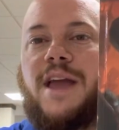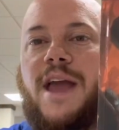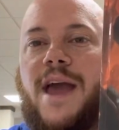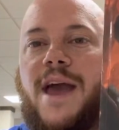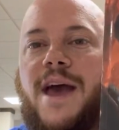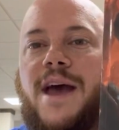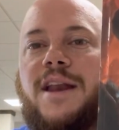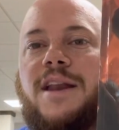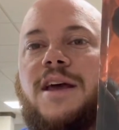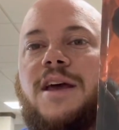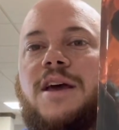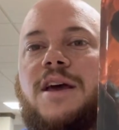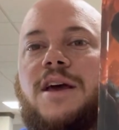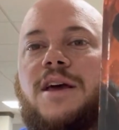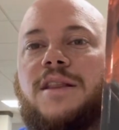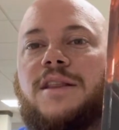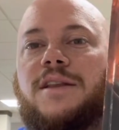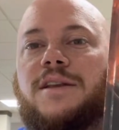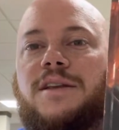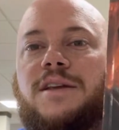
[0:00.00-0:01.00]
at
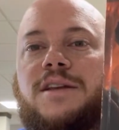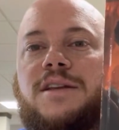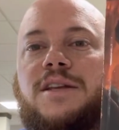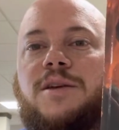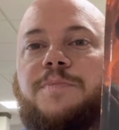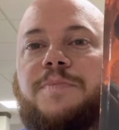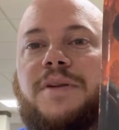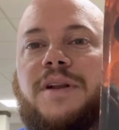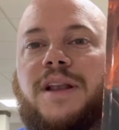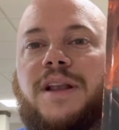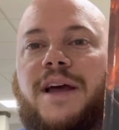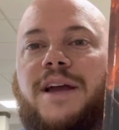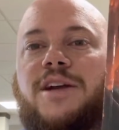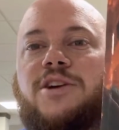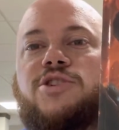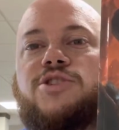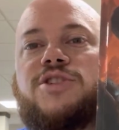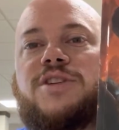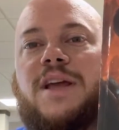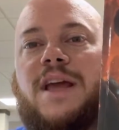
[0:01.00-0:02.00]
the D&D
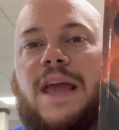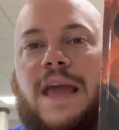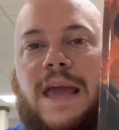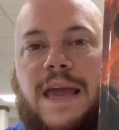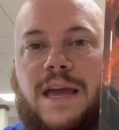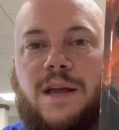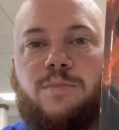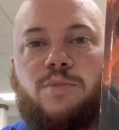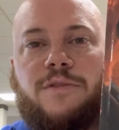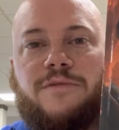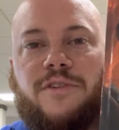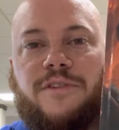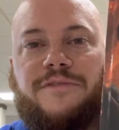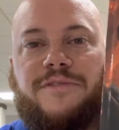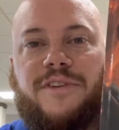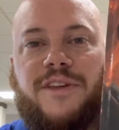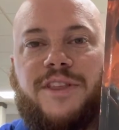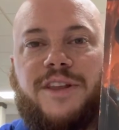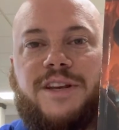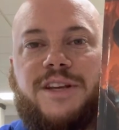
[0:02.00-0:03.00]
Players Handbook for
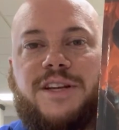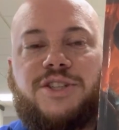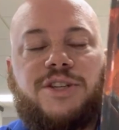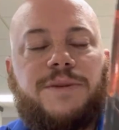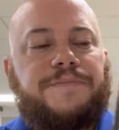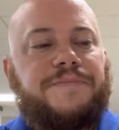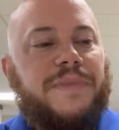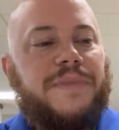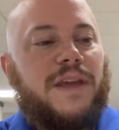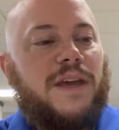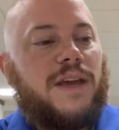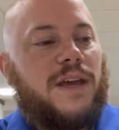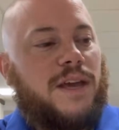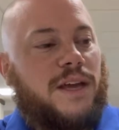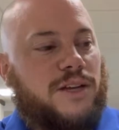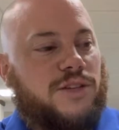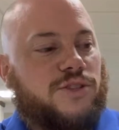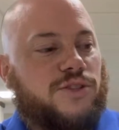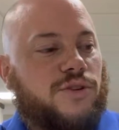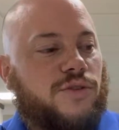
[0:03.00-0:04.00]
5th edition.
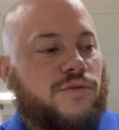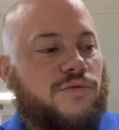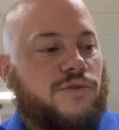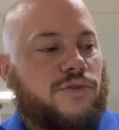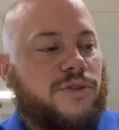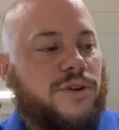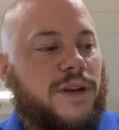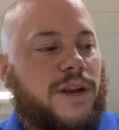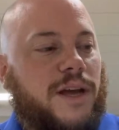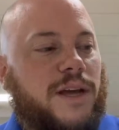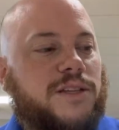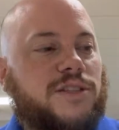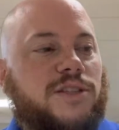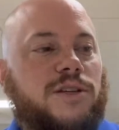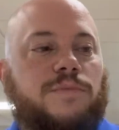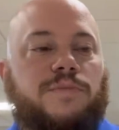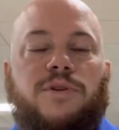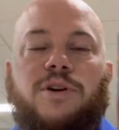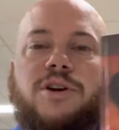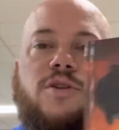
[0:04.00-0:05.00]
And so really an
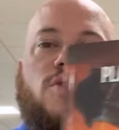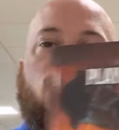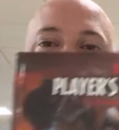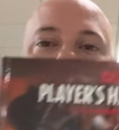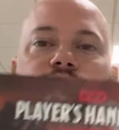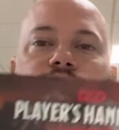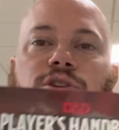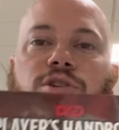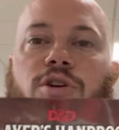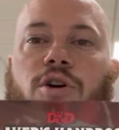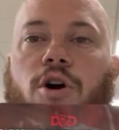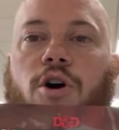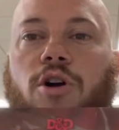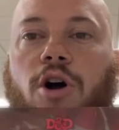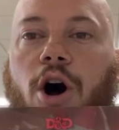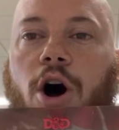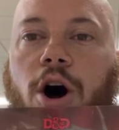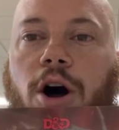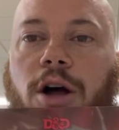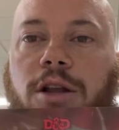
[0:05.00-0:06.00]
excellent book. Of course, there
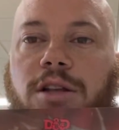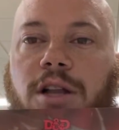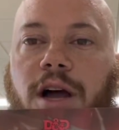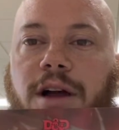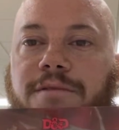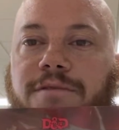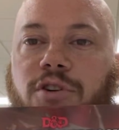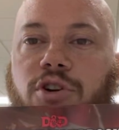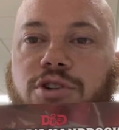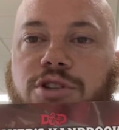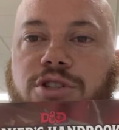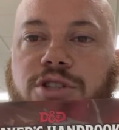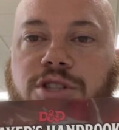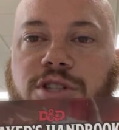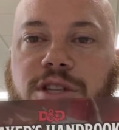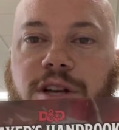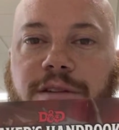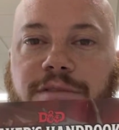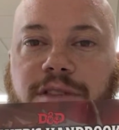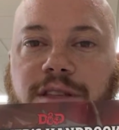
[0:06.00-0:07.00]
are online
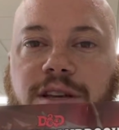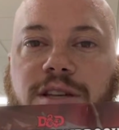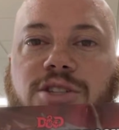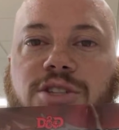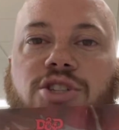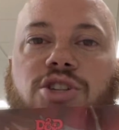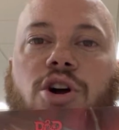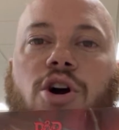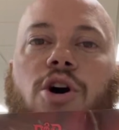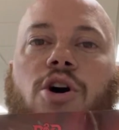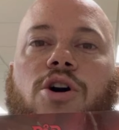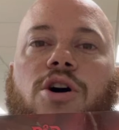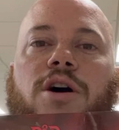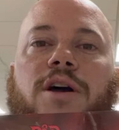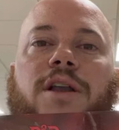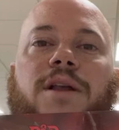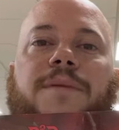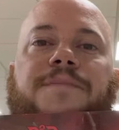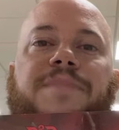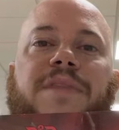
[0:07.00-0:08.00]
versions of this
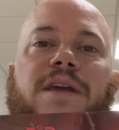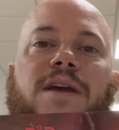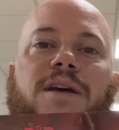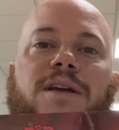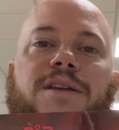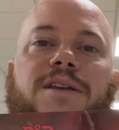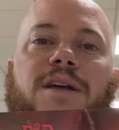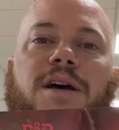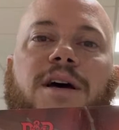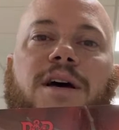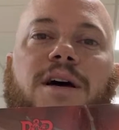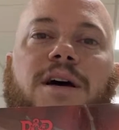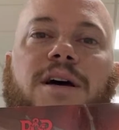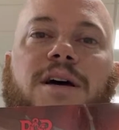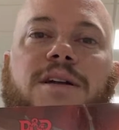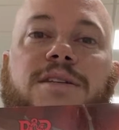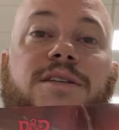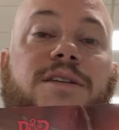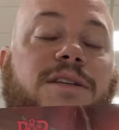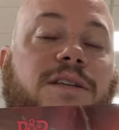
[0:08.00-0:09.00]
on
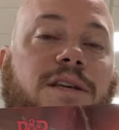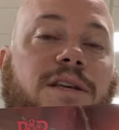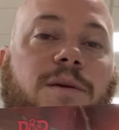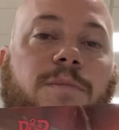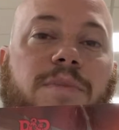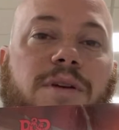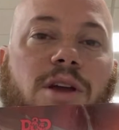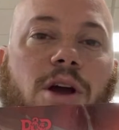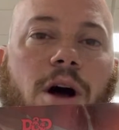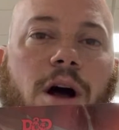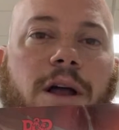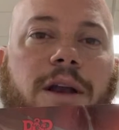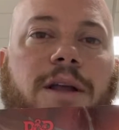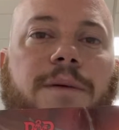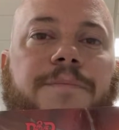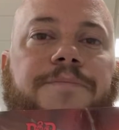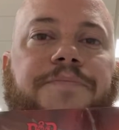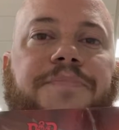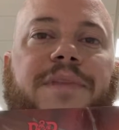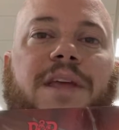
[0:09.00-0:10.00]
D&D Beyond
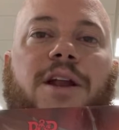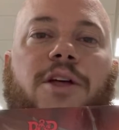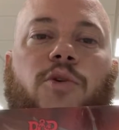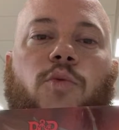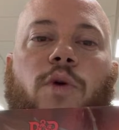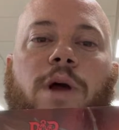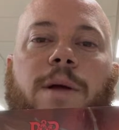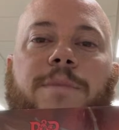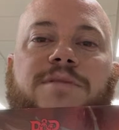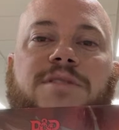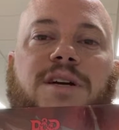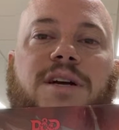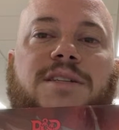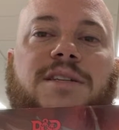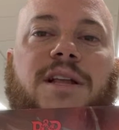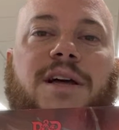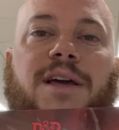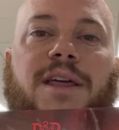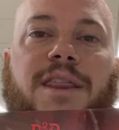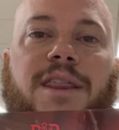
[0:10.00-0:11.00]
and other
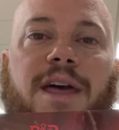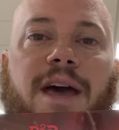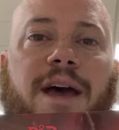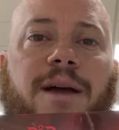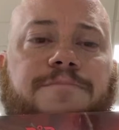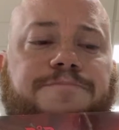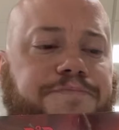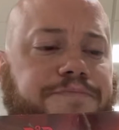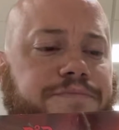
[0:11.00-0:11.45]
websites like that.